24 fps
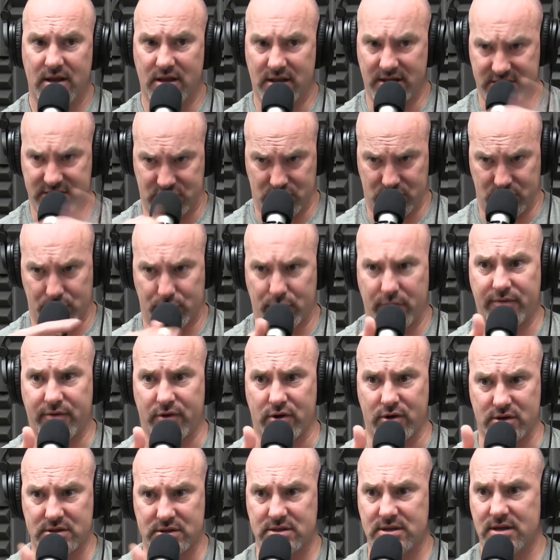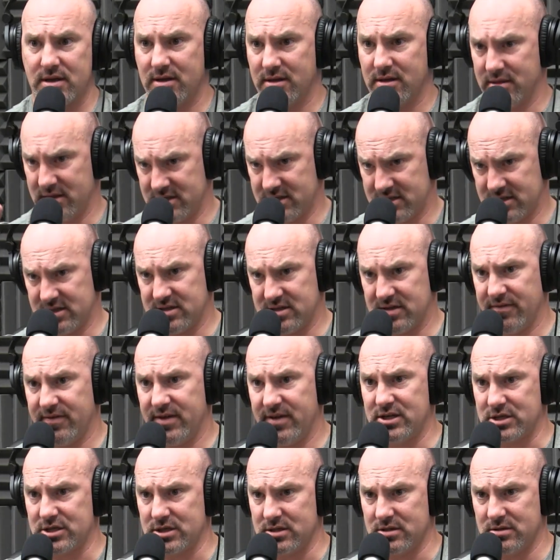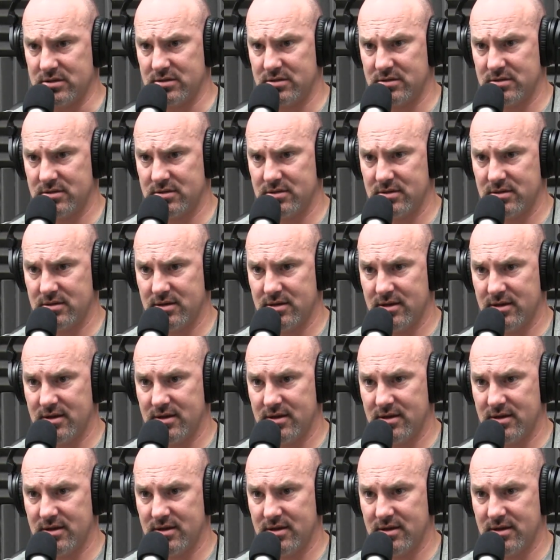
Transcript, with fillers: let's do the reverse. This mm-hmm. is division. Right.